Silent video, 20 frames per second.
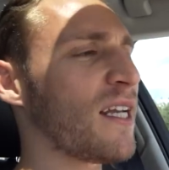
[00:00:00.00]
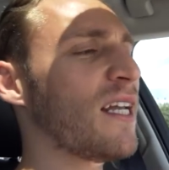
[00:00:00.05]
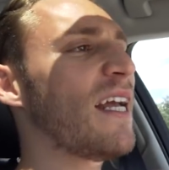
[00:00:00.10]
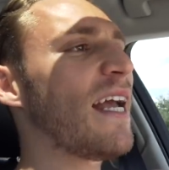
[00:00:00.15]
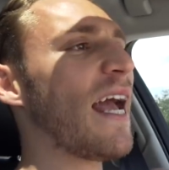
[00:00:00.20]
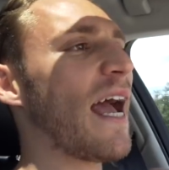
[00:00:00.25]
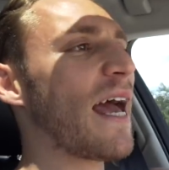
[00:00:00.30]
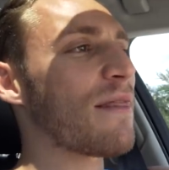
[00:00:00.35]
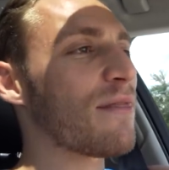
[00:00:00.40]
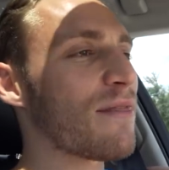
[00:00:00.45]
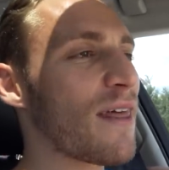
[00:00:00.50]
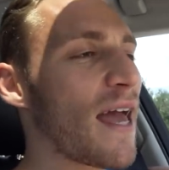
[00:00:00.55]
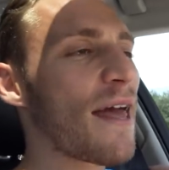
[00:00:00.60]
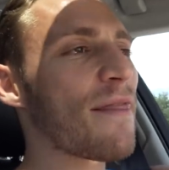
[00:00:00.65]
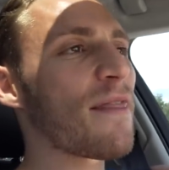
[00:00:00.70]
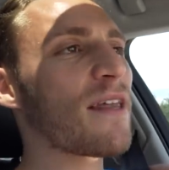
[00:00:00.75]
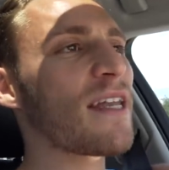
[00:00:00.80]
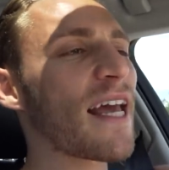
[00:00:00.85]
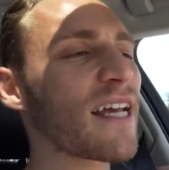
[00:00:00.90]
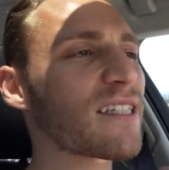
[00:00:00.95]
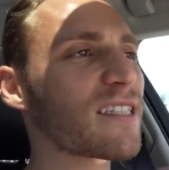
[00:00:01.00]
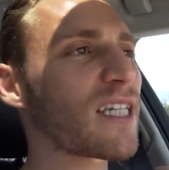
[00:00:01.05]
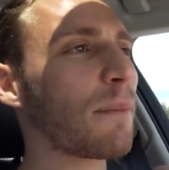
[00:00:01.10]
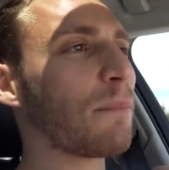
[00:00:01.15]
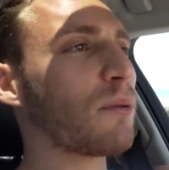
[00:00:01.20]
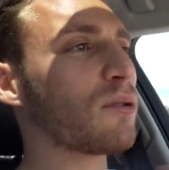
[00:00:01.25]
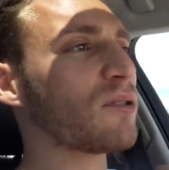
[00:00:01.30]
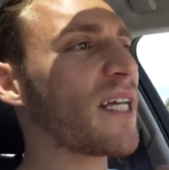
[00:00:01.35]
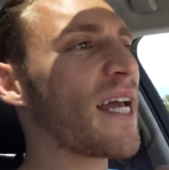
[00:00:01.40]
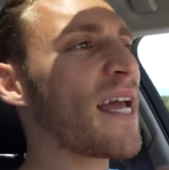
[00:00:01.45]
it. And then the next
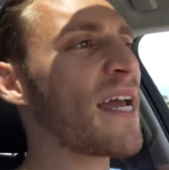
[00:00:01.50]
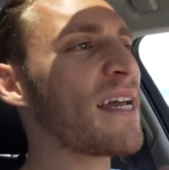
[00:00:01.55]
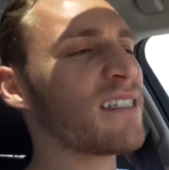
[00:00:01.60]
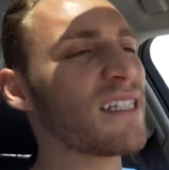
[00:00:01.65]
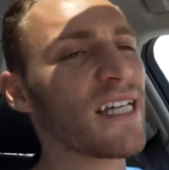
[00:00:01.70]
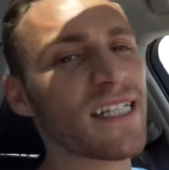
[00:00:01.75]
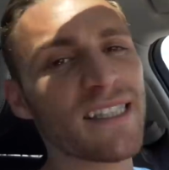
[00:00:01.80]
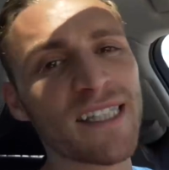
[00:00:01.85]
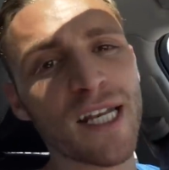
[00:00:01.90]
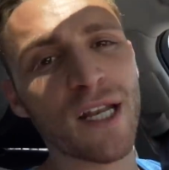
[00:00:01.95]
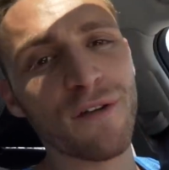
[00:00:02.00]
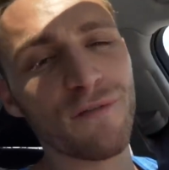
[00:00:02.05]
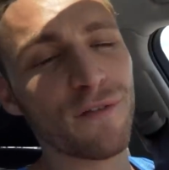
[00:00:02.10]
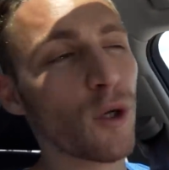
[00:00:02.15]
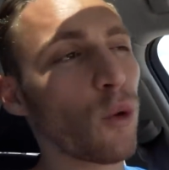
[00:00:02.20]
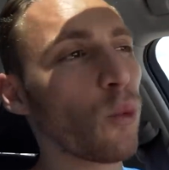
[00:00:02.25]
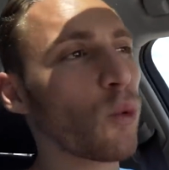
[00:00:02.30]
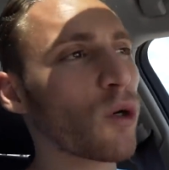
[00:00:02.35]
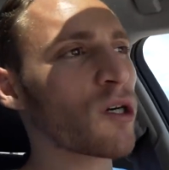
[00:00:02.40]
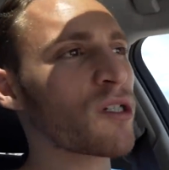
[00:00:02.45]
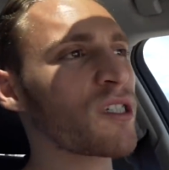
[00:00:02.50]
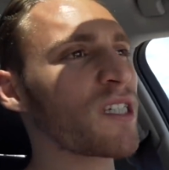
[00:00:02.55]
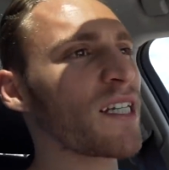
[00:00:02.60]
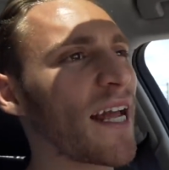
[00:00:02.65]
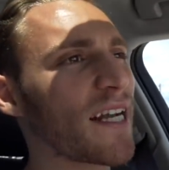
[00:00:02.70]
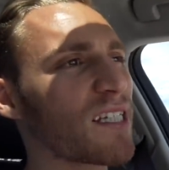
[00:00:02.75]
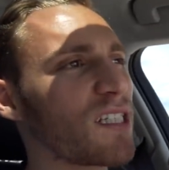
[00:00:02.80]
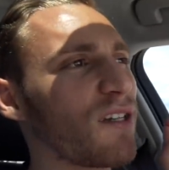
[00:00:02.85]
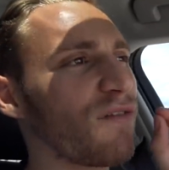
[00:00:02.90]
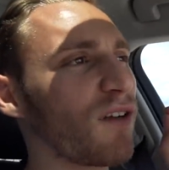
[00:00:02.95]
couple days, it didn't feel worse. It
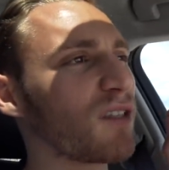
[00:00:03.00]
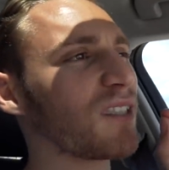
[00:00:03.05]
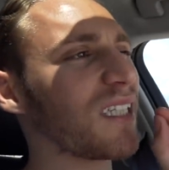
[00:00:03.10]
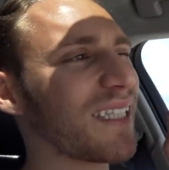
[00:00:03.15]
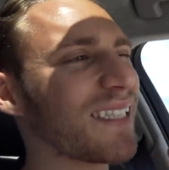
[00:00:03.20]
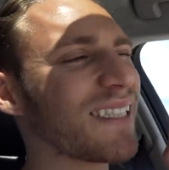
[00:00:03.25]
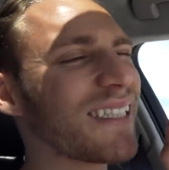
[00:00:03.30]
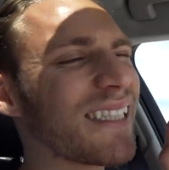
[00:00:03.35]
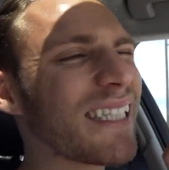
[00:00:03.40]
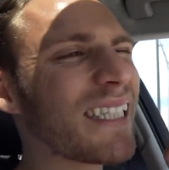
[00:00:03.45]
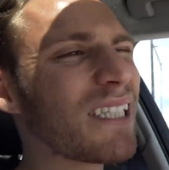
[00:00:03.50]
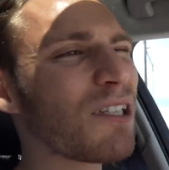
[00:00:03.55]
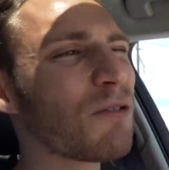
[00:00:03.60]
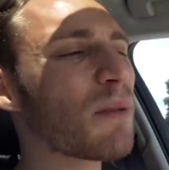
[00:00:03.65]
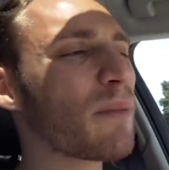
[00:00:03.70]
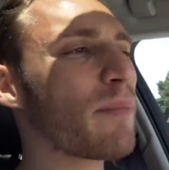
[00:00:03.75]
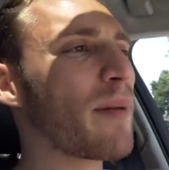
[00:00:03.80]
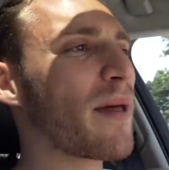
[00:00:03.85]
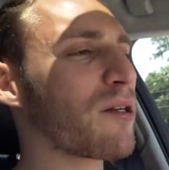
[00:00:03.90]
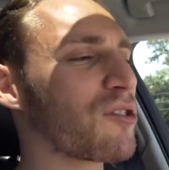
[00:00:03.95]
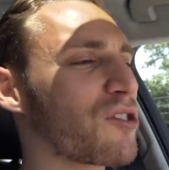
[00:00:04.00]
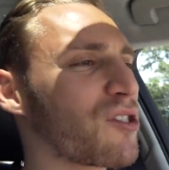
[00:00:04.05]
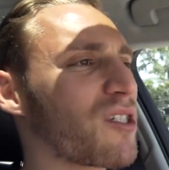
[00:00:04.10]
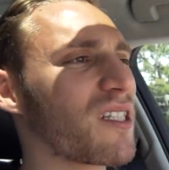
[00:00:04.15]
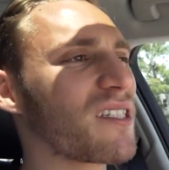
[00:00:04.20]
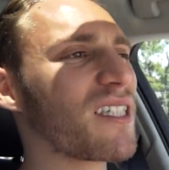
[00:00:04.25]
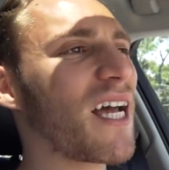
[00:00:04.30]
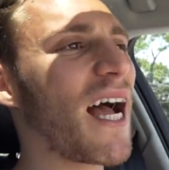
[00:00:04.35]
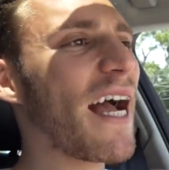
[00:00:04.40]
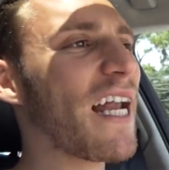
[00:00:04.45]
actually felt a little bit better, just a
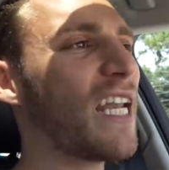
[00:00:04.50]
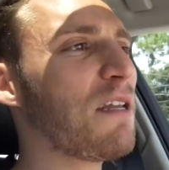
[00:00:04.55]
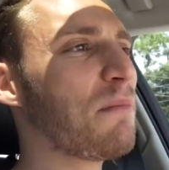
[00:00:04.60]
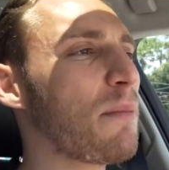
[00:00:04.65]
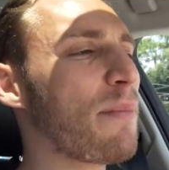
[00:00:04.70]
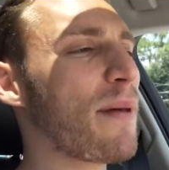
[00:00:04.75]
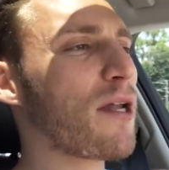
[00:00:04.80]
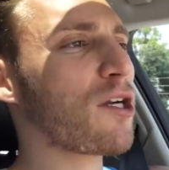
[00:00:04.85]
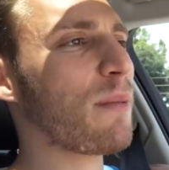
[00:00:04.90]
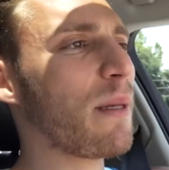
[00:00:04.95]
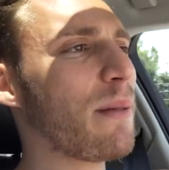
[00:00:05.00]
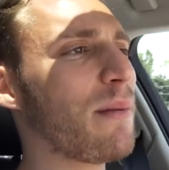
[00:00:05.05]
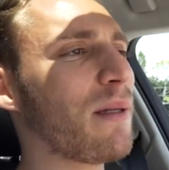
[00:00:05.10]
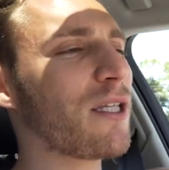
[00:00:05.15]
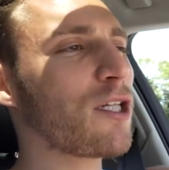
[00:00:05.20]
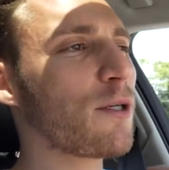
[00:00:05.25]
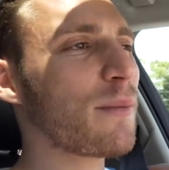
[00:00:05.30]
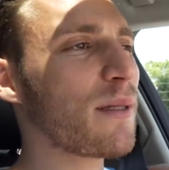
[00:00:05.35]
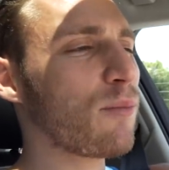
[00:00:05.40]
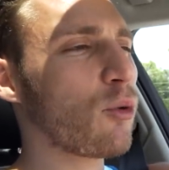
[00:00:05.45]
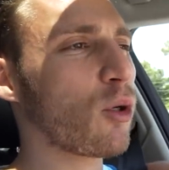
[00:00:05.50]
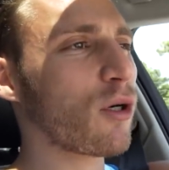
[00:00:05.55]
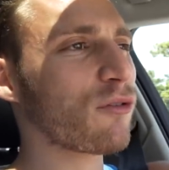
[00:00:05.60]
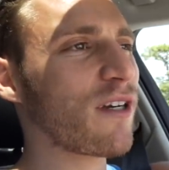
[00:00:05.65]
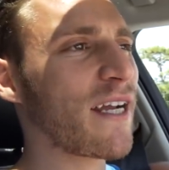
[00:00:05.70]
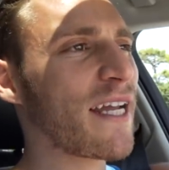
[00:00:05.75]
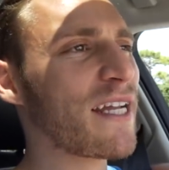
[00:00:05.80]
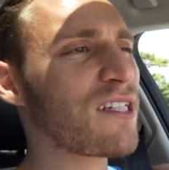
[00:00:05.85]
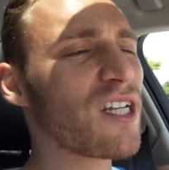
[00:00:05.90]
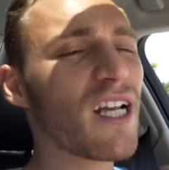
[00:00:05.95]
tiny bit better, maybe a little bit more
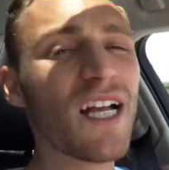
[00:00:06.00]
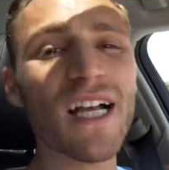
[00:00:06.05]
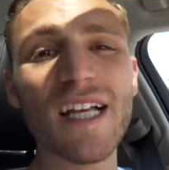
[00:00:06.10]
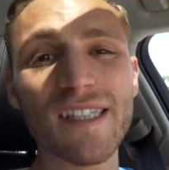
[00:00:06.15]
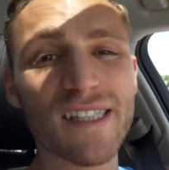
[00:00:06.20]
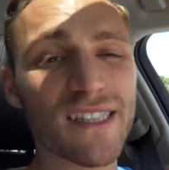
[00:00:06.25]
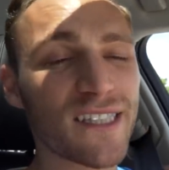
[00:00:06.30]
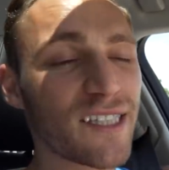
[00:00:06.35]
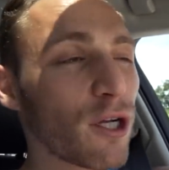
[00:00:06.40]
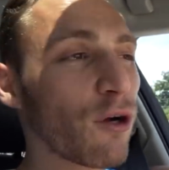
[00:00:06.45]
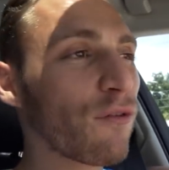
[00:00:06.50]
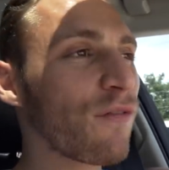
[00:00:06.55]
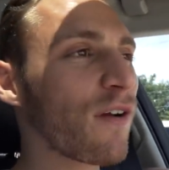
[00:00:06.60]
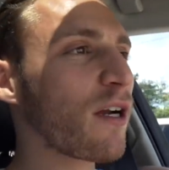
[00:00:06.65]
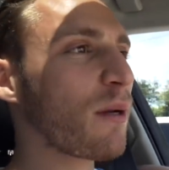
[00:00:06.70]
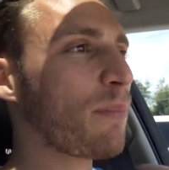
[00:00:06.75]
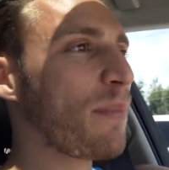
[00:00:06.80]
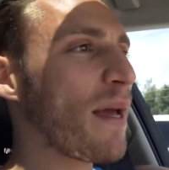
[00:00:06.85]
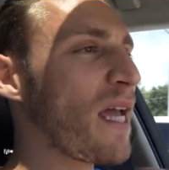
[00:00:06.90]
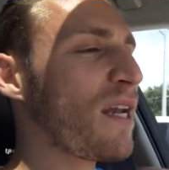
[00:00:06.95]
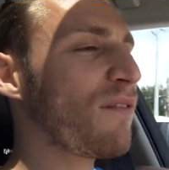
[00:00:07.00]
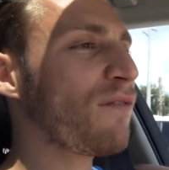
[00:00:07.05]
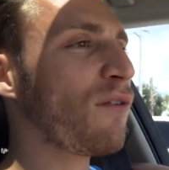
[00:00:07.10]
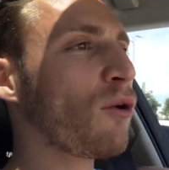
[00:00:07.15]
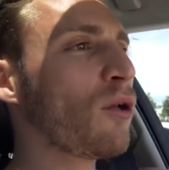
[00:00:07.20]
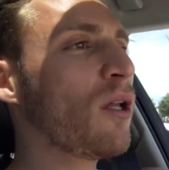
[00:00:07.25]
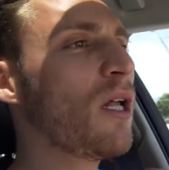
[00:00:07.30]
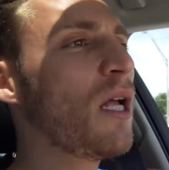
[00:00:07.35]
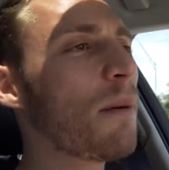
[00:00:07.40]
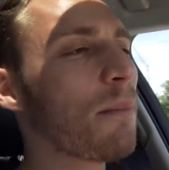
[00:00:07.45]
range. Still very
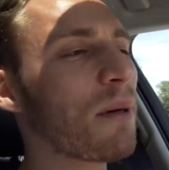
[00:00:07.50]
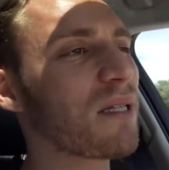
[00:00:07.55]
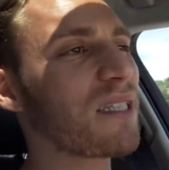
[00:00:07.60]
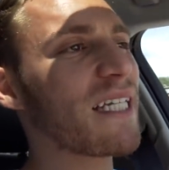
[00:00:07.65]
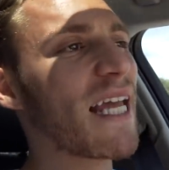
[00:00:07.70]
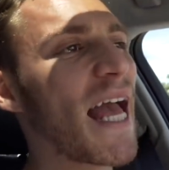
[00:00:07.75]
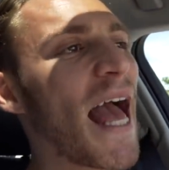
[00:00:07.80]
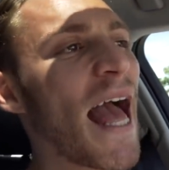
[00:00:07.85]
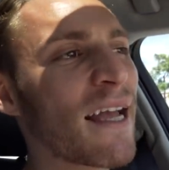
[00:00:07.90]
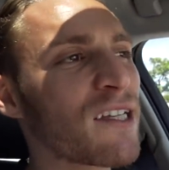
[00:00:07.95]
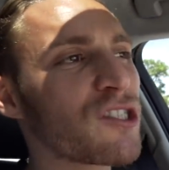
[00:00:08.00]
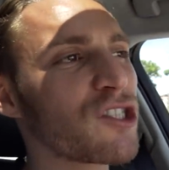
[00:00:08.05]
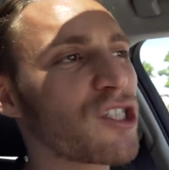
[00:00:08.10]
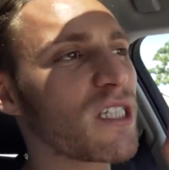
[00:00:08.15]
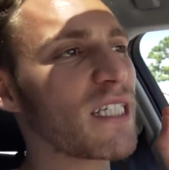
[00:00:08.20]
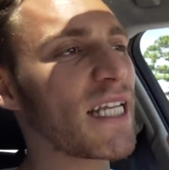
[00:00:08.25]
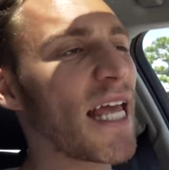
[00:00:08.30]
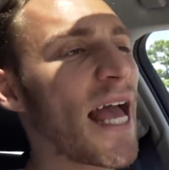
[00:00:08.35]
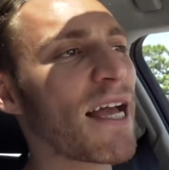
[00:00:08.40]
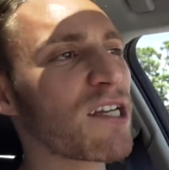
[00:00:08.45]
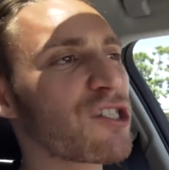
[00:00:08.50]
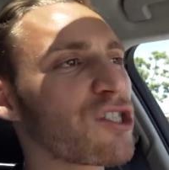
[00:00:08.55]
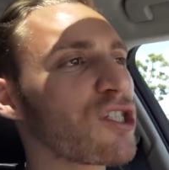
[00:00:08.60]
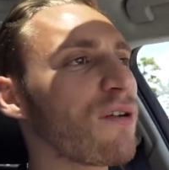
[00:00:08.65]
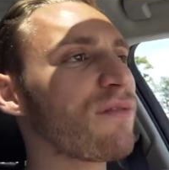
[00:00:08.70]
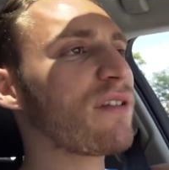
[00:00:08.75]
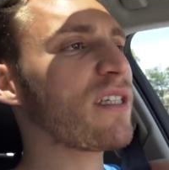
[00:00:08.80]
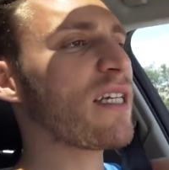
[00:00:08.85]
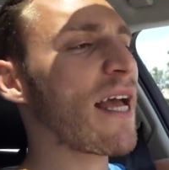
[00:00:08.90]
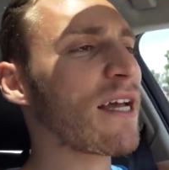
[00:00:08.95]
painful, but the action
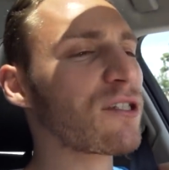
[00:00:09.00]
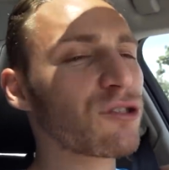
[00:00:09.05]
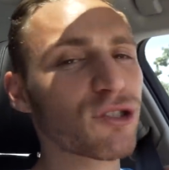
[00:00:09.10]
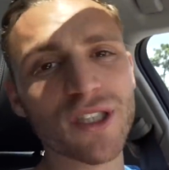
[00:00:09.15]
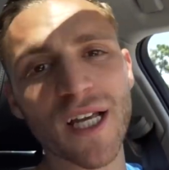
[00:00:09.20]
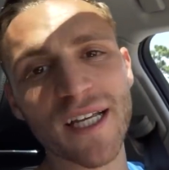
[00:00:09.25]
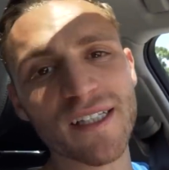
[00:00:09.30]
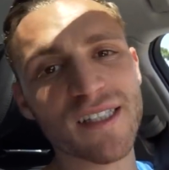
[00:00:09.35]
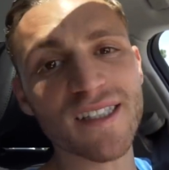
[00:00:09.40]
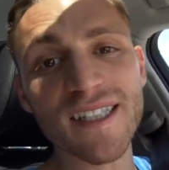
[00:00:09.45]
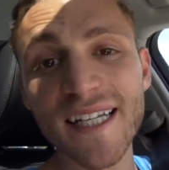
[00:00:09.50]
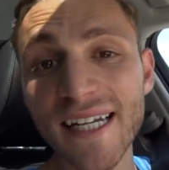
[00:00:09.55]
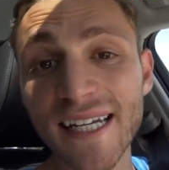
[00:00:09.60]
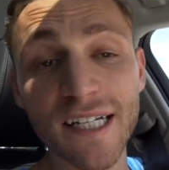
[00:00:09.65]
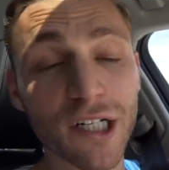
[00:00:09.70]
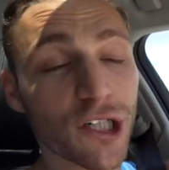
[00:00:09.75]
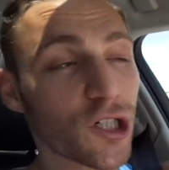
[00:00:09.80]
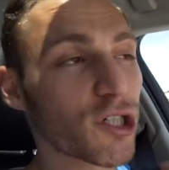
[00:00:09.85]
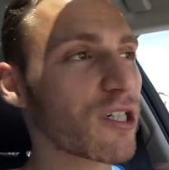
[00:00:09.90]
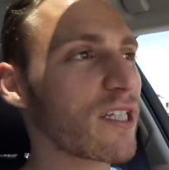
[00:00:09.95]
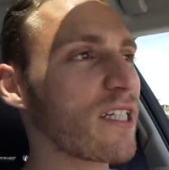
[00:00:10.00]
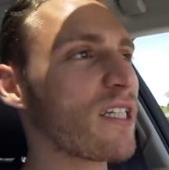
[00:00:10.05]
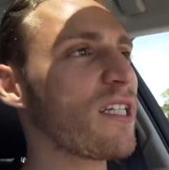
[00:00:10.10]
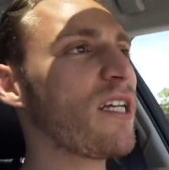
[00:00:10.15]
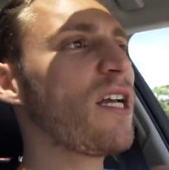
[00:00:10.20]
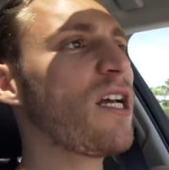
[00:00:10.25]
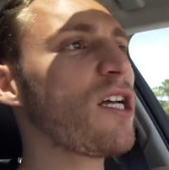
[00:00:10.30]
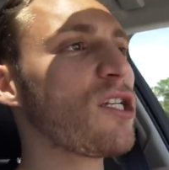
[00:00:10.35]
of the exercise didn't hurt it